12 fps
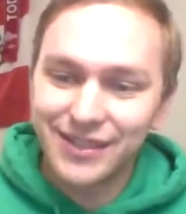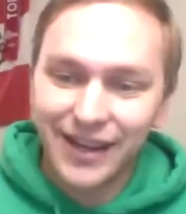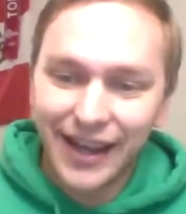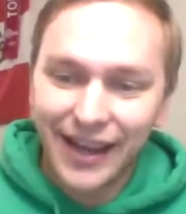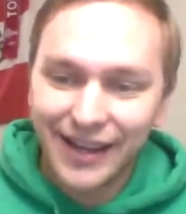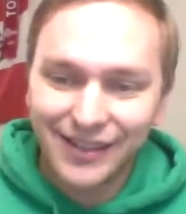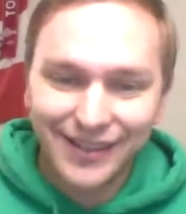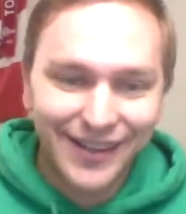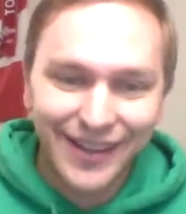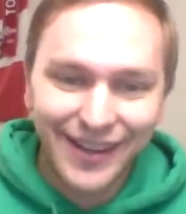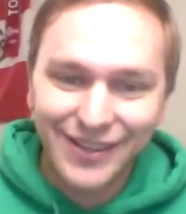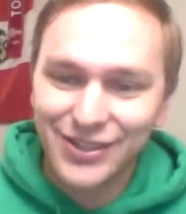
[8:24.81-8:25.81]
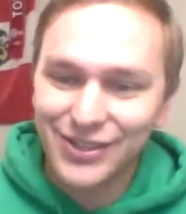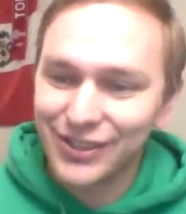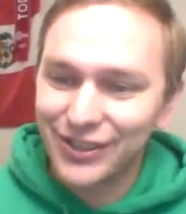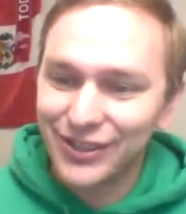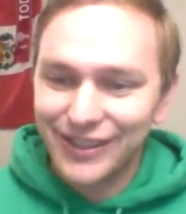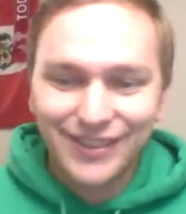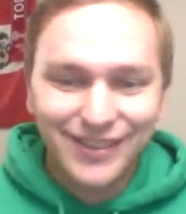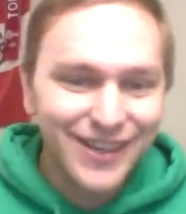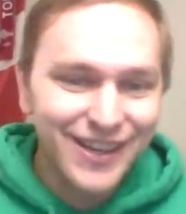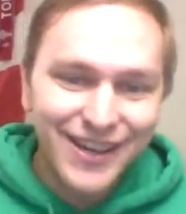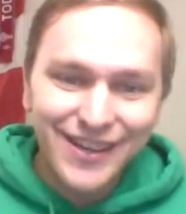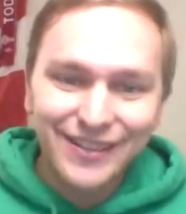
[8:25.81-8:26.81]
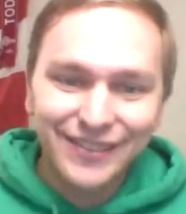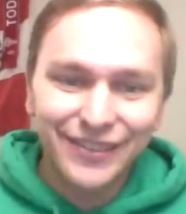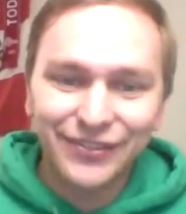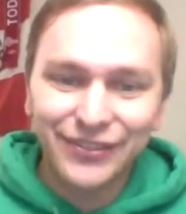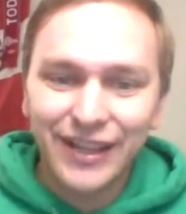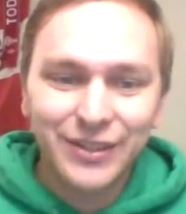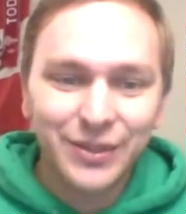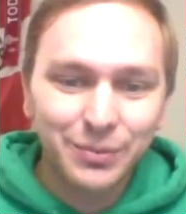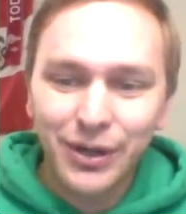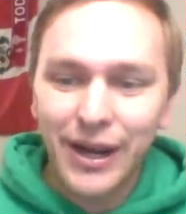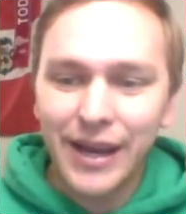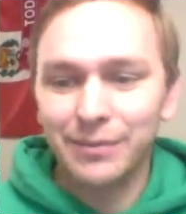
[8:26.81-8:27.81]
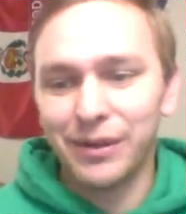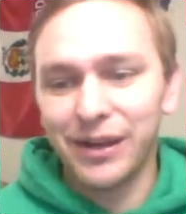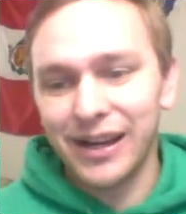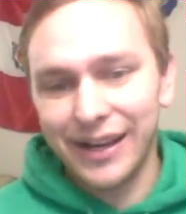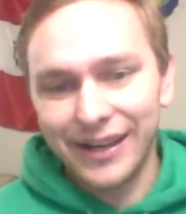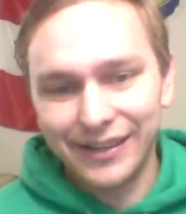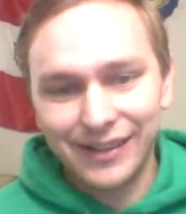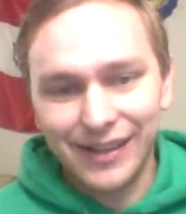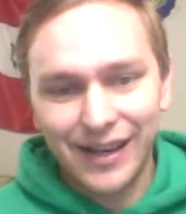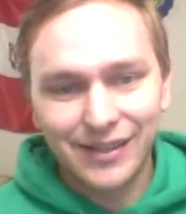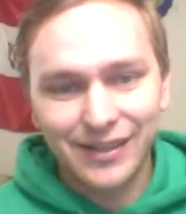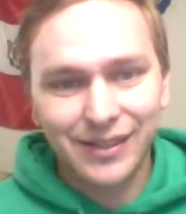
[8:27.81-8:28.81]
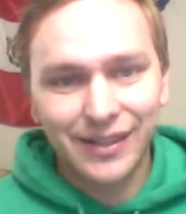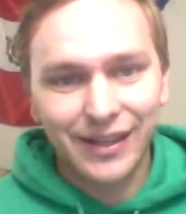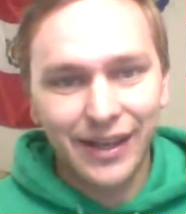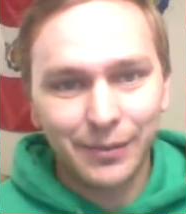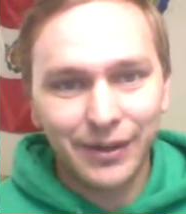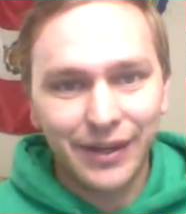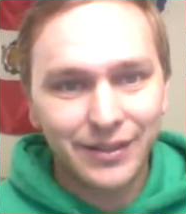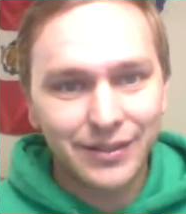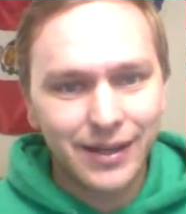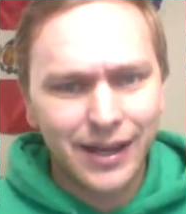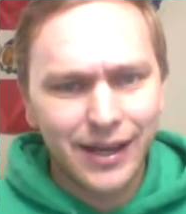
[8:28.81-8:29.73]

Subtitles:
to Hagelin, and he just couldn't deflect them right by in last game against